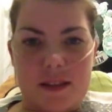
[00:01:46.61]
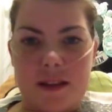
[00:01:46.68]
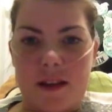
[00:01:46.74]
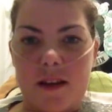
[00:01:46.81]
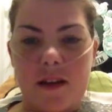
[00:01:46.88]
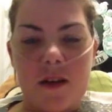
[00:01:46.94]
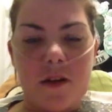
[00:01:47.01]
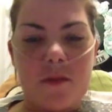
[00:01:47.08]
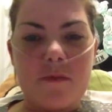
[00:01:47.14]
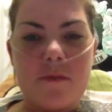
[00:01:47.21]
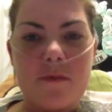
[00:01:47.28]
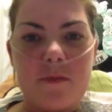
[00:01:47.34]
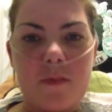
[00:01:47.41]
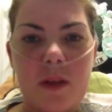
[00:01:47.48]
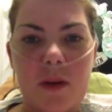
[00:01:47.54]

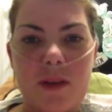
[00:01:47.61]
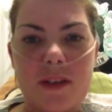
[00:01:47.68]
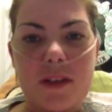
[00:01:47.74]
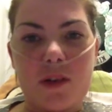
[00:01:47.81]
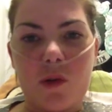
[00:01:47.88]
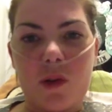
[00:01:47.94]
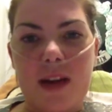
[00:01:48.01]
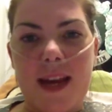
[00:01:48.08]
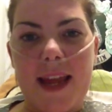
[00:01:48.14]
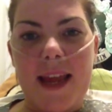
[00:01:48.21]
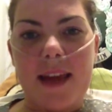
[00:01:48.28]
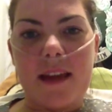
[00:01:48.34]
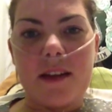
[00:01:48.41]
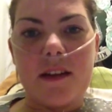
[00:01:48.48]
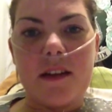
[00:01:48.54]
I went
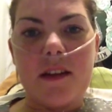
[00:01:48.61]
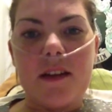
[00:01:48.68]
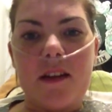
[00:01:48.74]
snorkeling, and